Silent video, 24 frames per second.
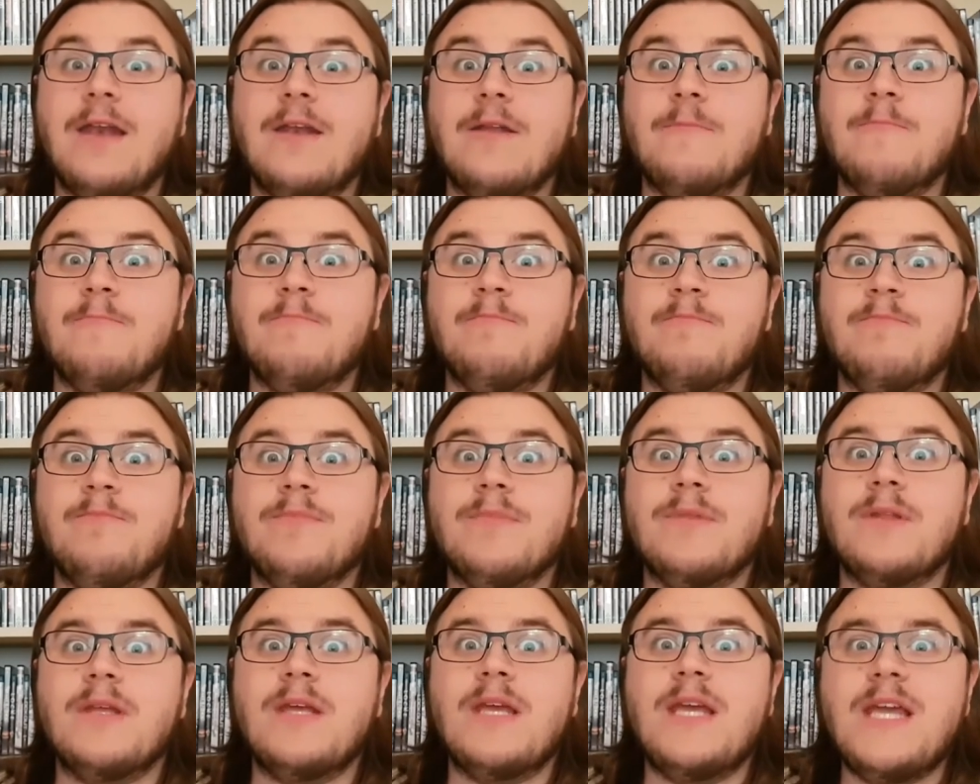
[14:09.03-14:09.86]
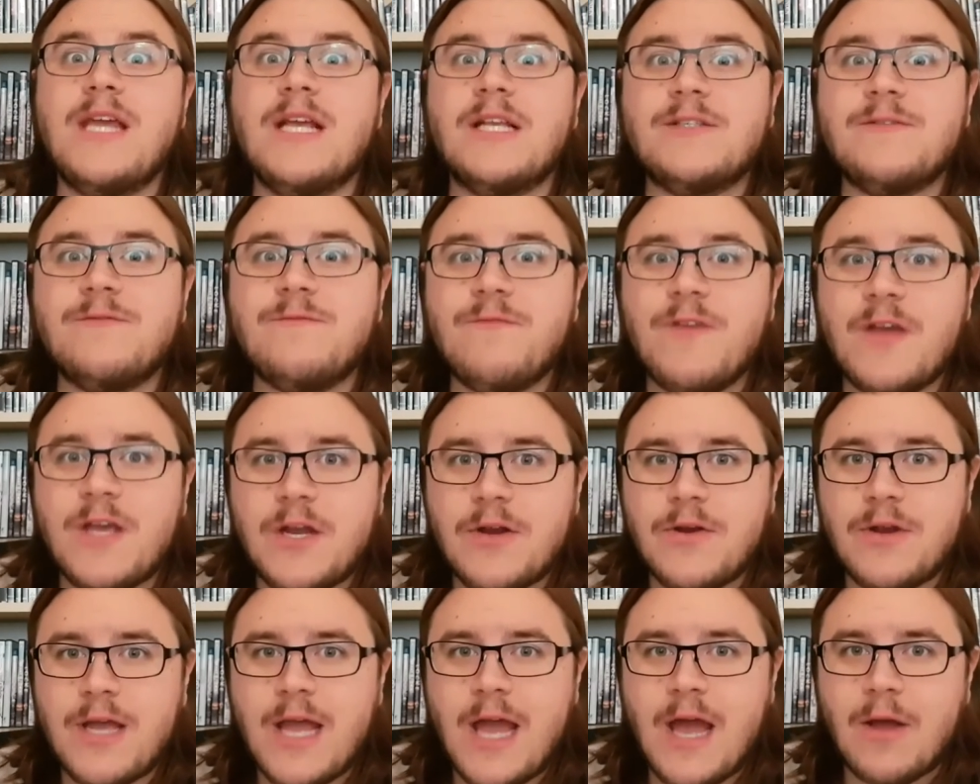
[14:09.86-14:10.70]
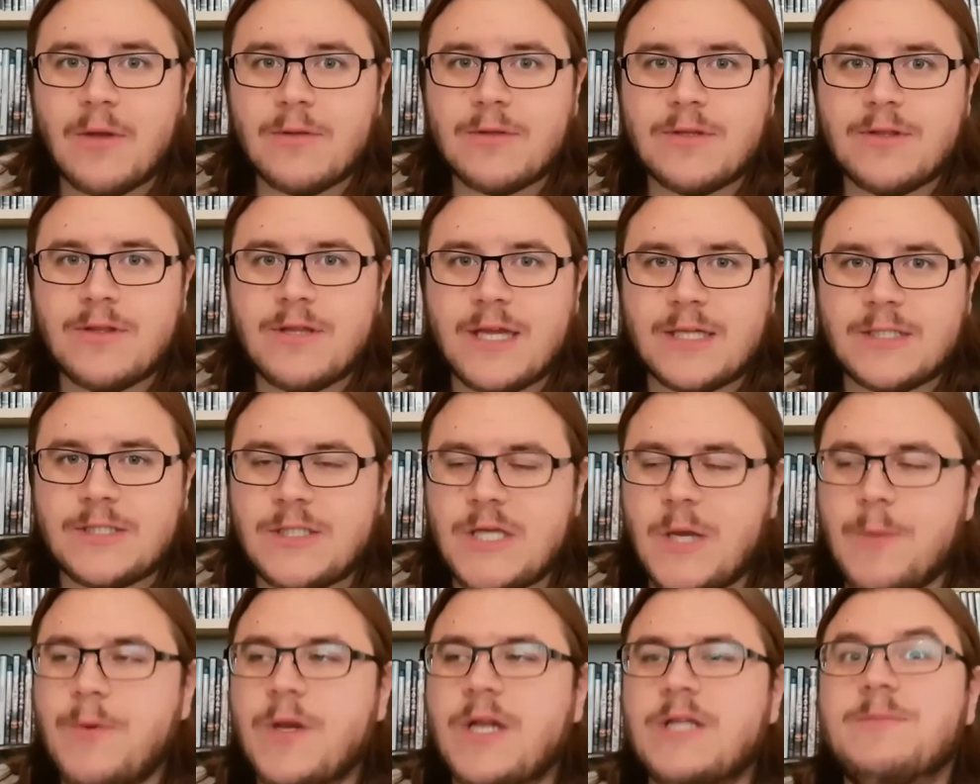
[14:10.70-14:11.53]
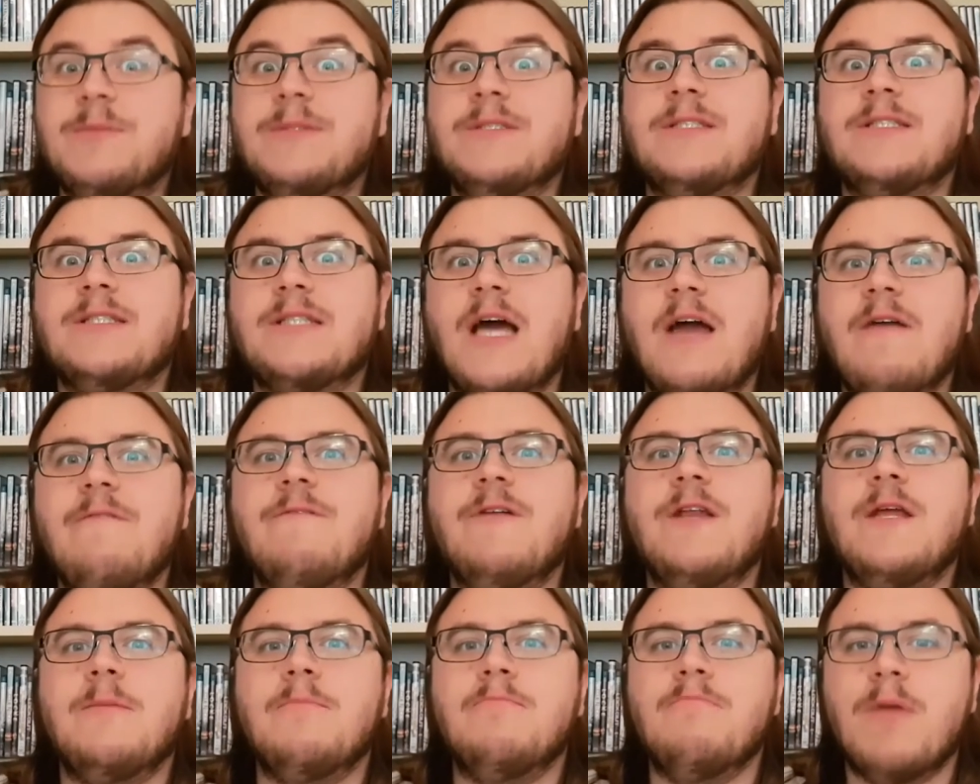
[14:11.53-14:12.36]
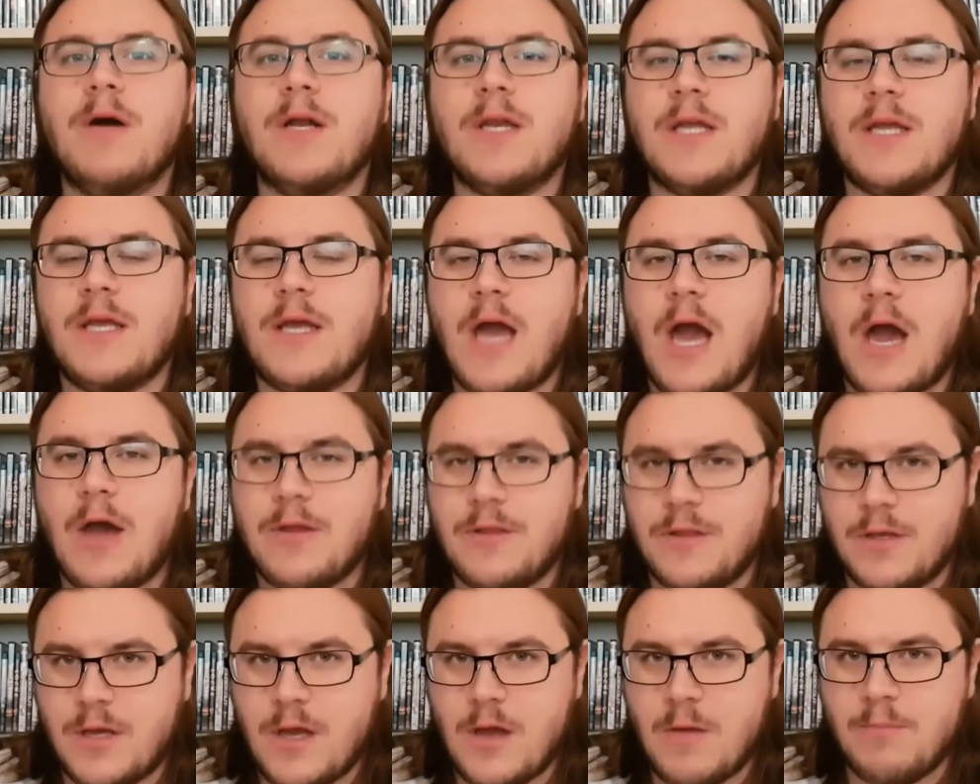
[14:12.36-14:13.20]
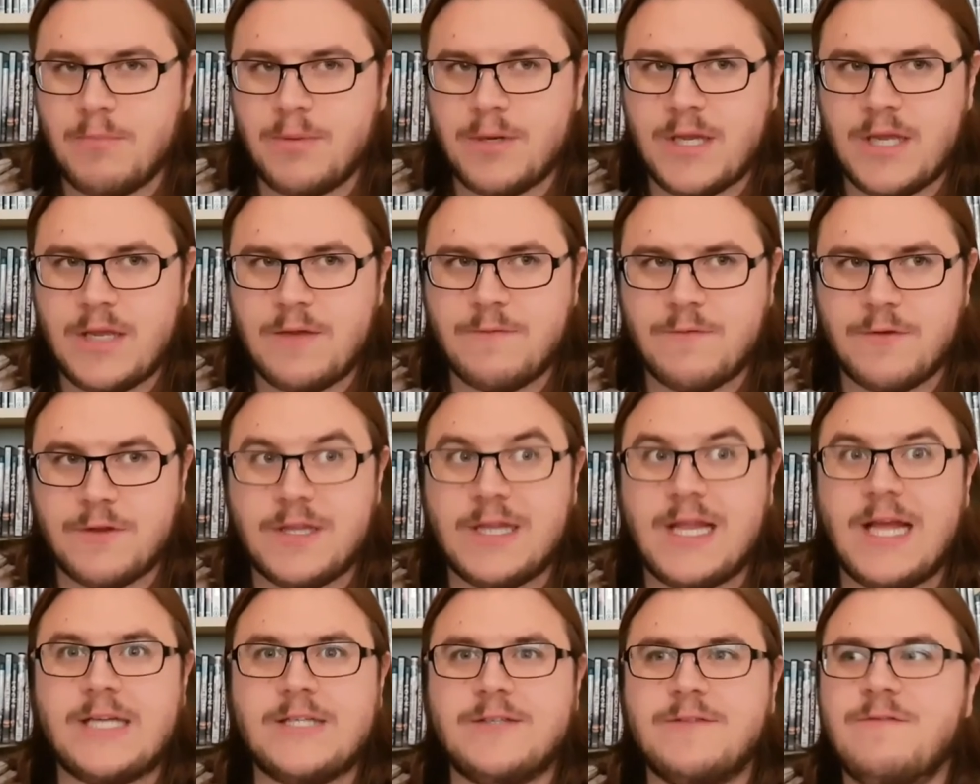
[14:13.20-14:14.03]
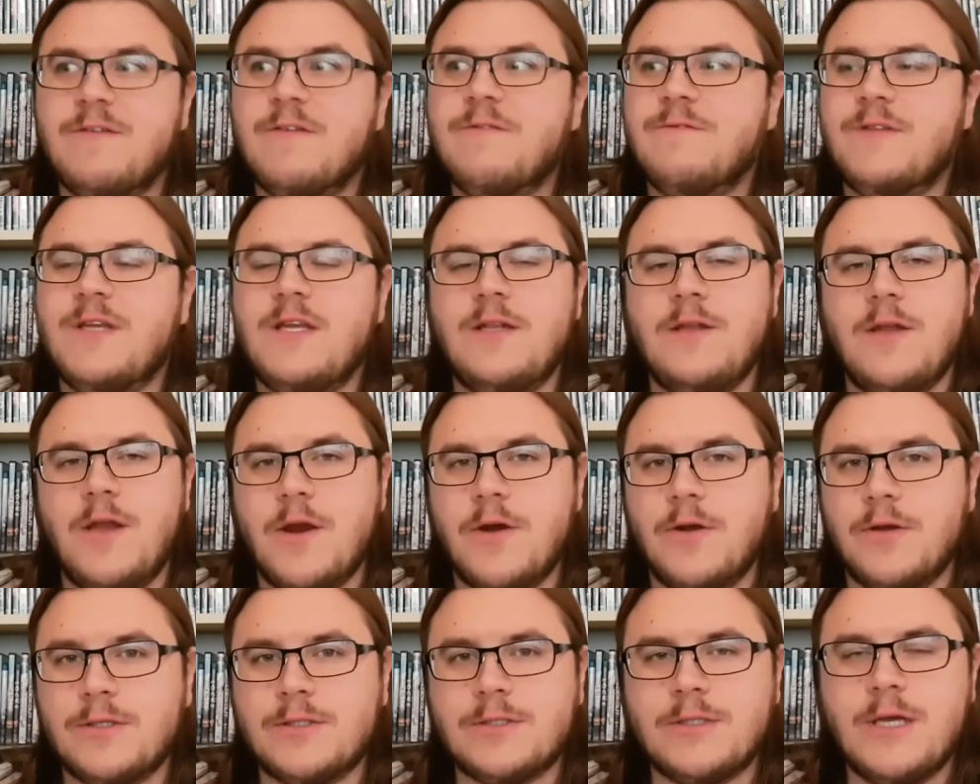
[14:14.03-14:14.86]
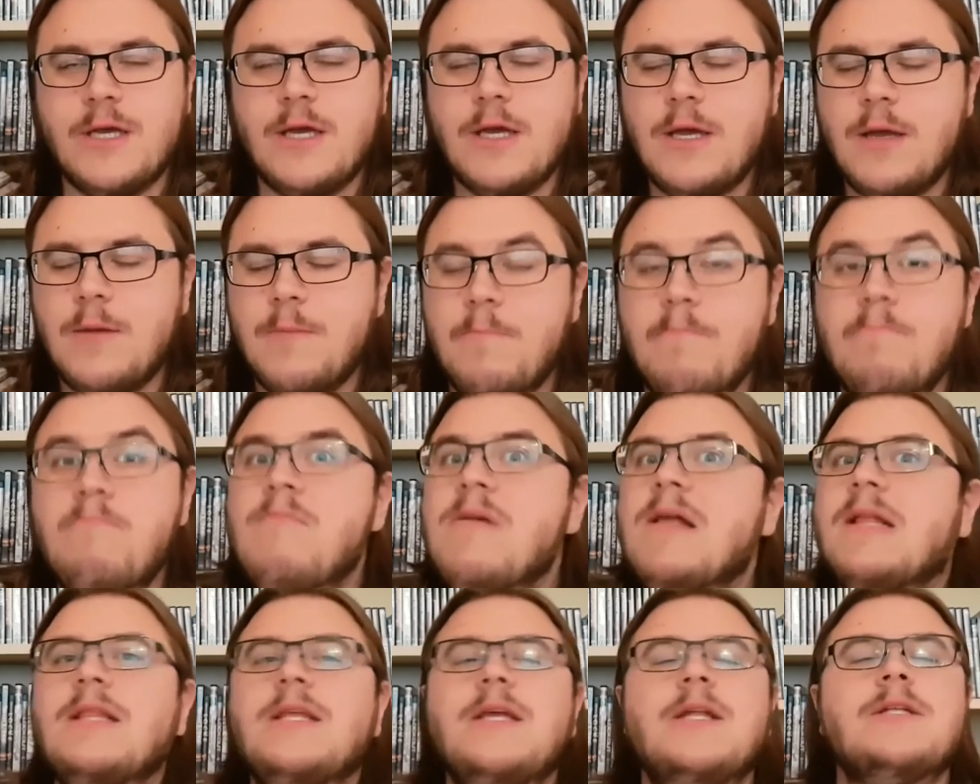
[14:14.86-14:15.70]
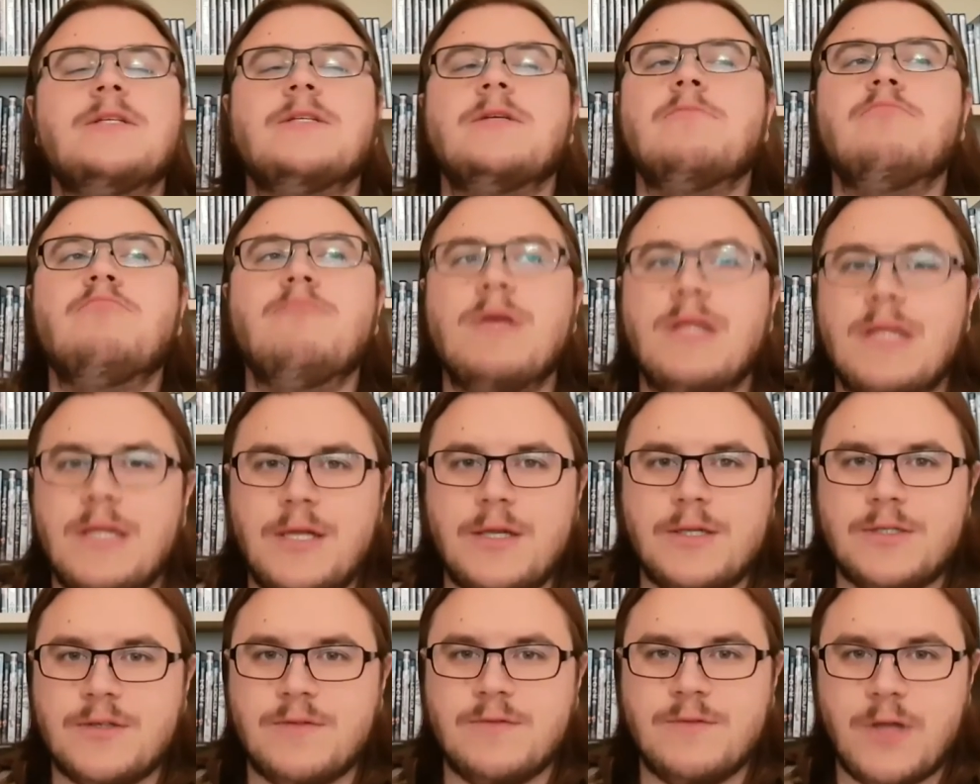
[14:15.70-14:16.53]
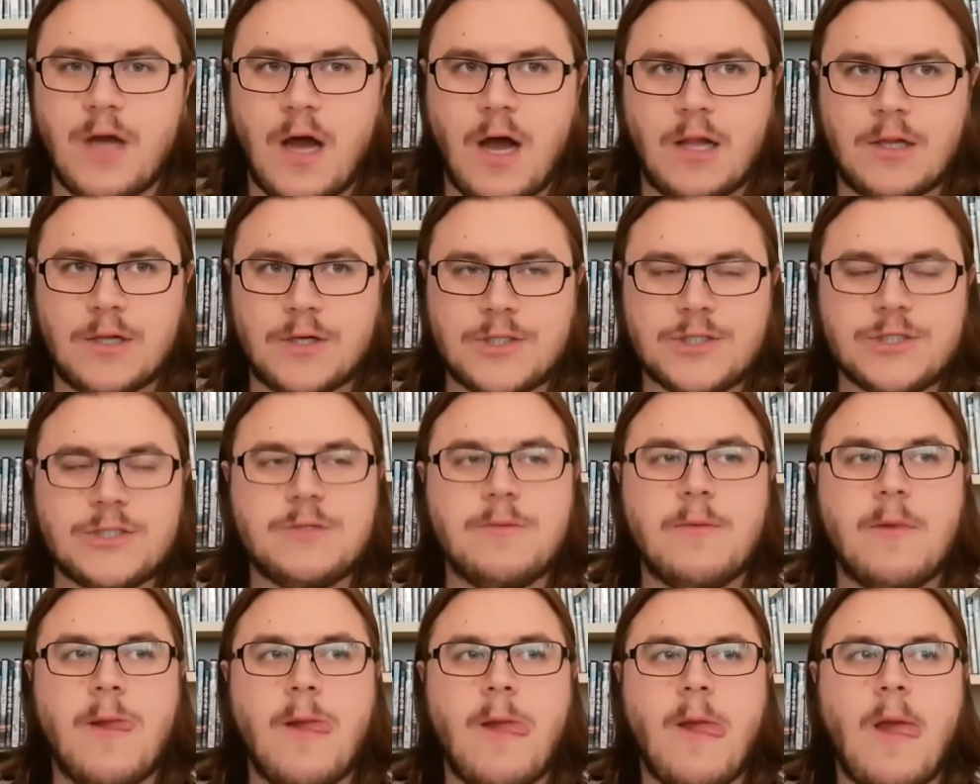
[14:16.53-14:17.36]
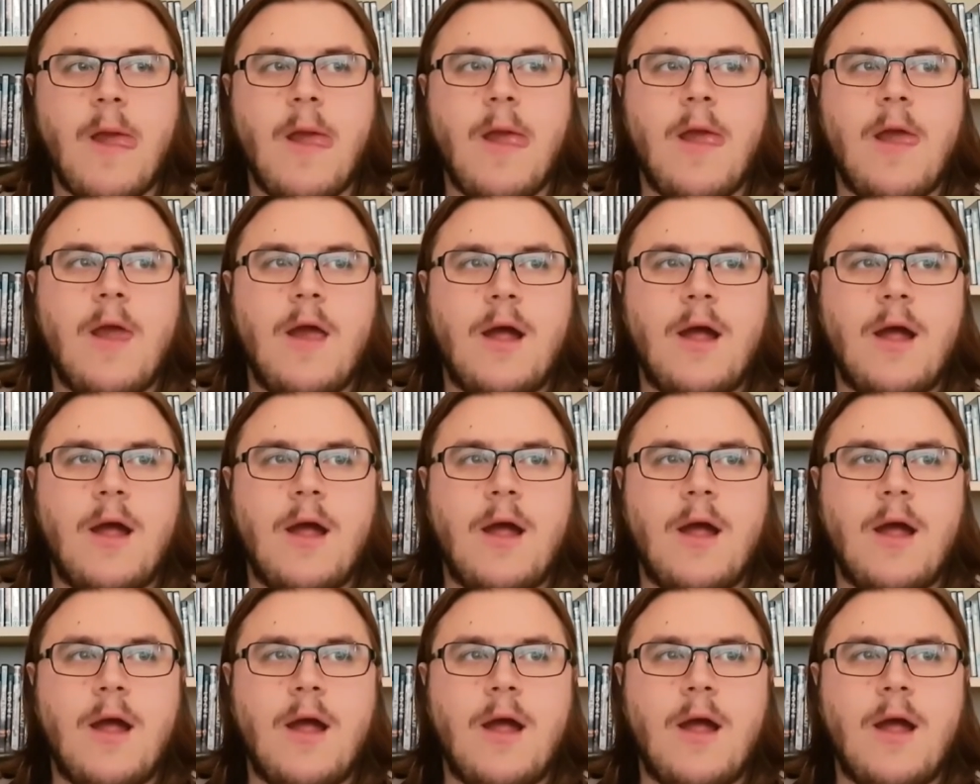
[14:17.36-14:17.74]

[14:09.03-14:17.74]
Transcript: And he is figuring out that someone has been siphoning money out of the company for the last 15 years millions and millions of dollars.